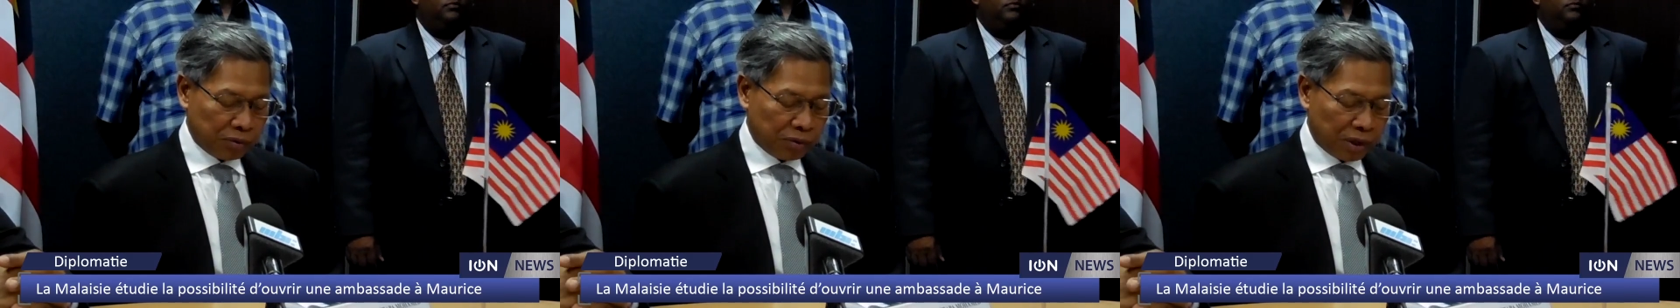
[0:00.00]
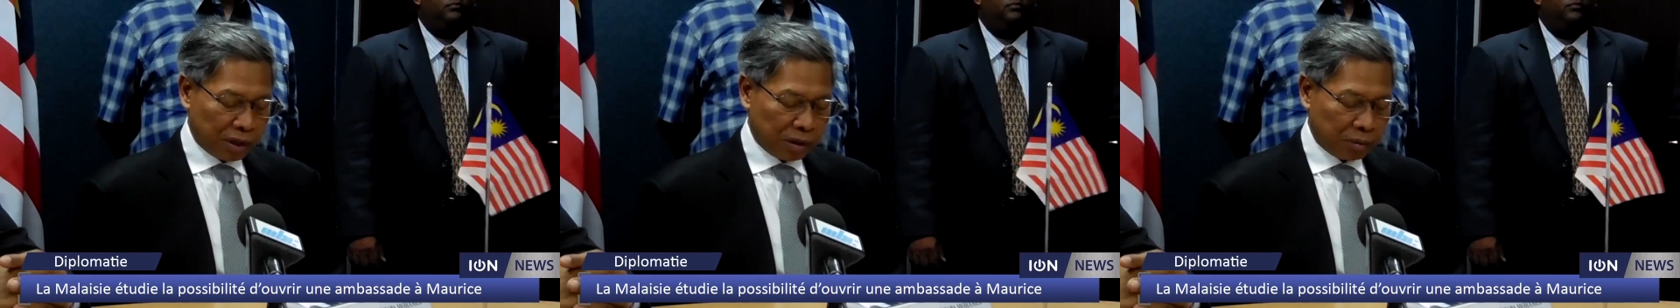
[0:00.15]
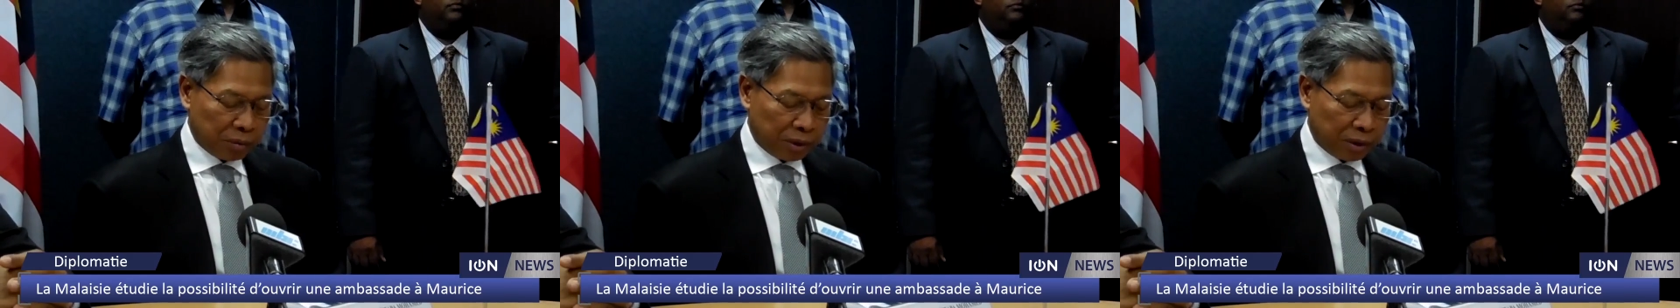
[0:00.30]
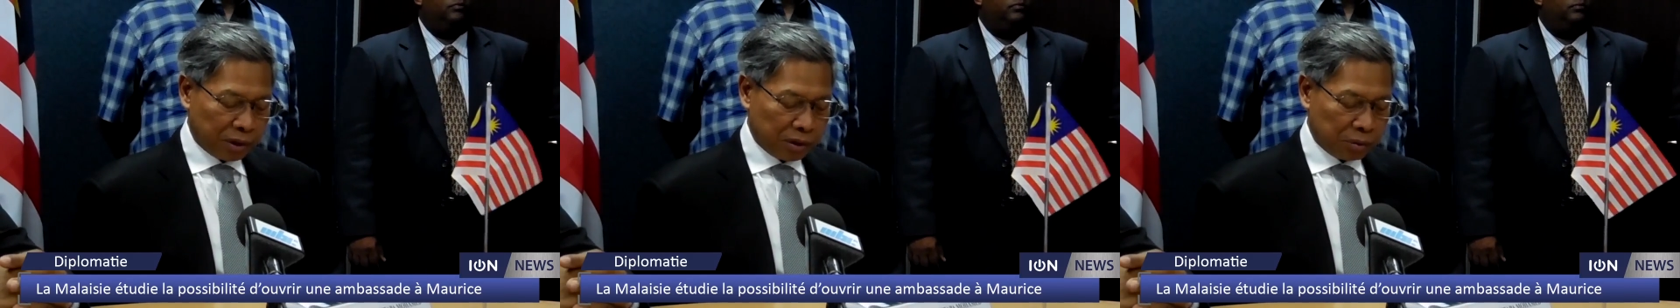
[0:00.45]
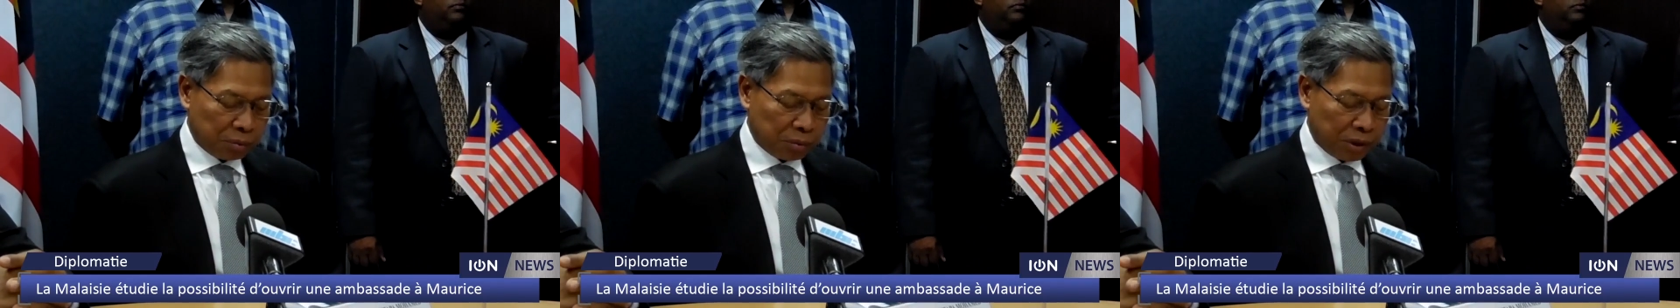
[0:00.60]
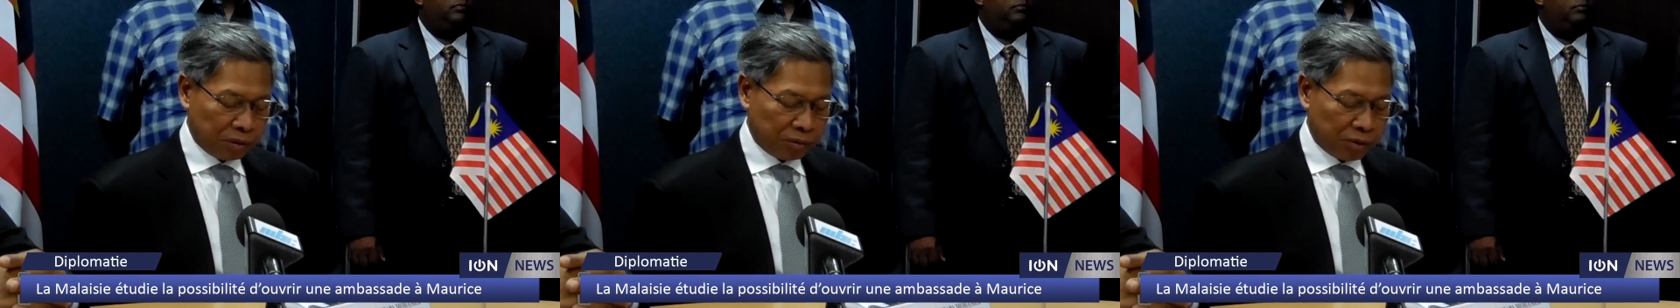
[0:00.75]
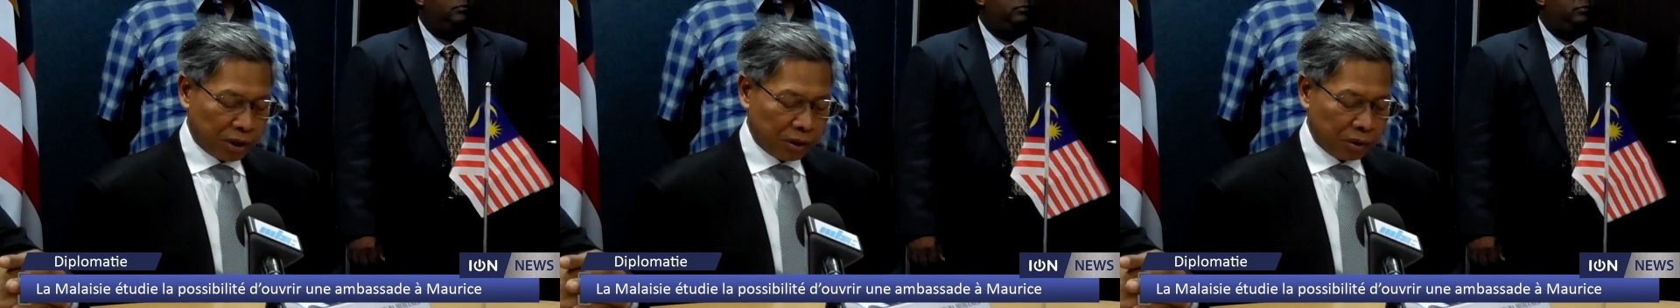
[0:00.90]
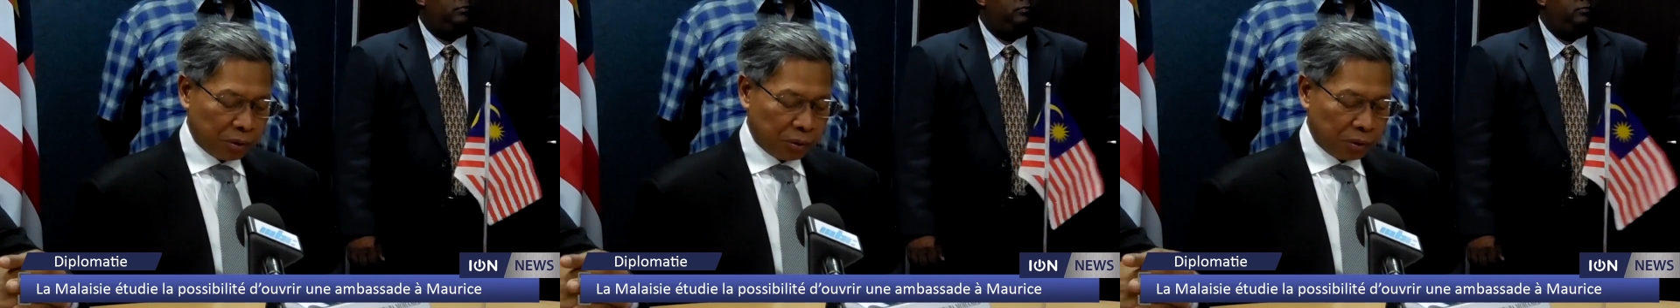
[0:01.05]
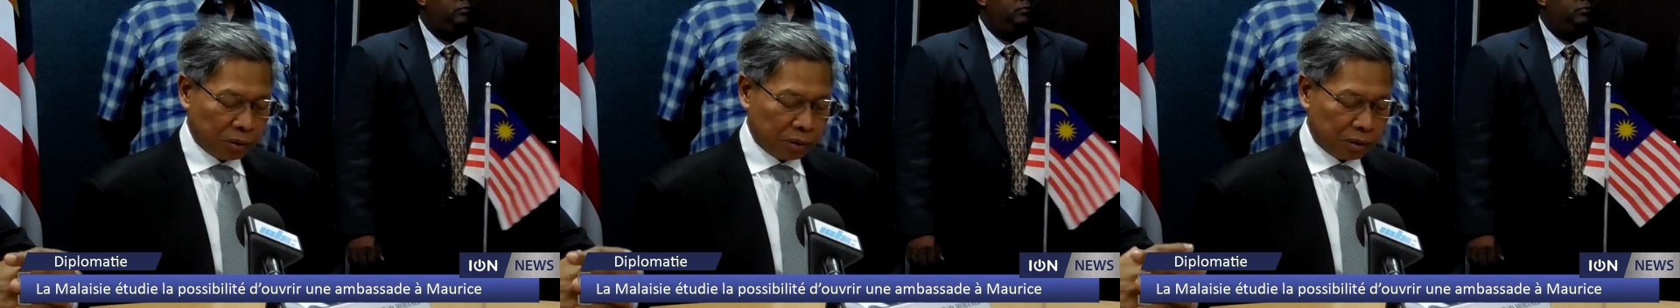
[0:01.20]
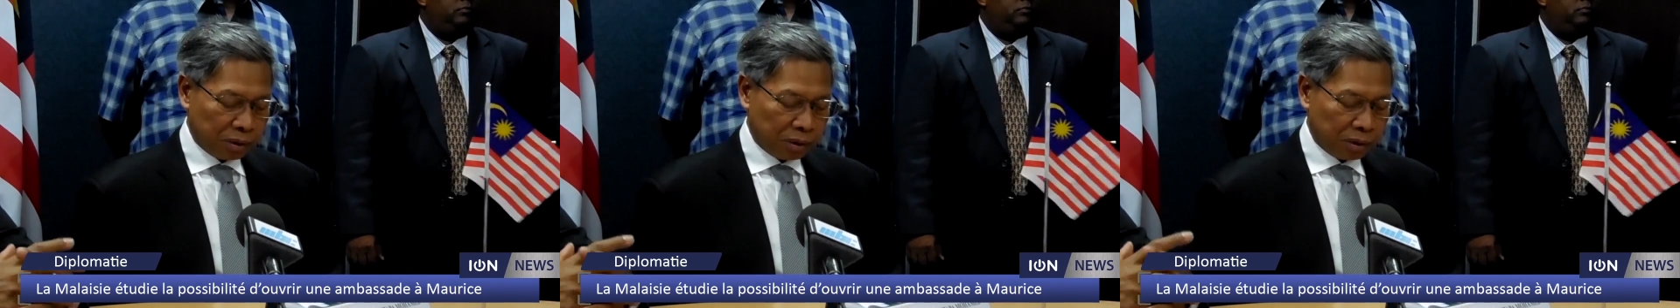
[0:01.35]
development, there's been very
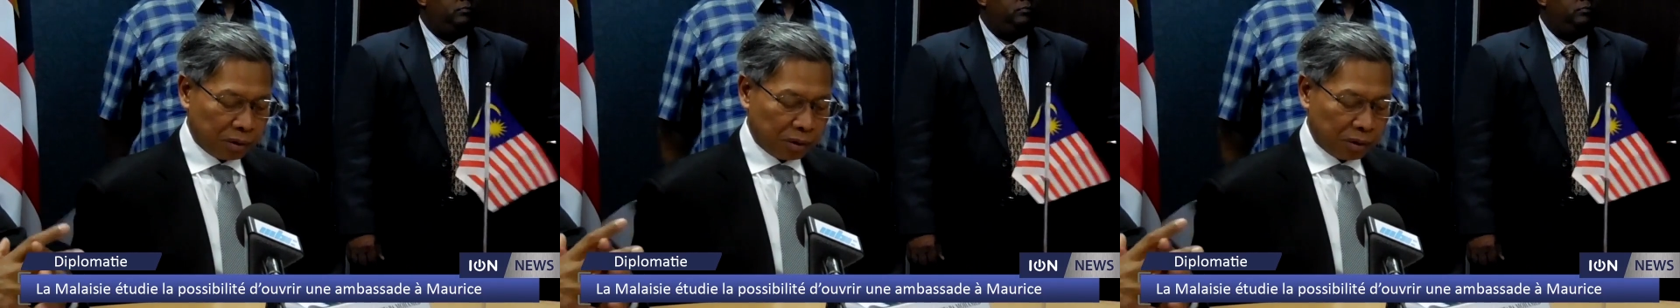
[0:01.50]
good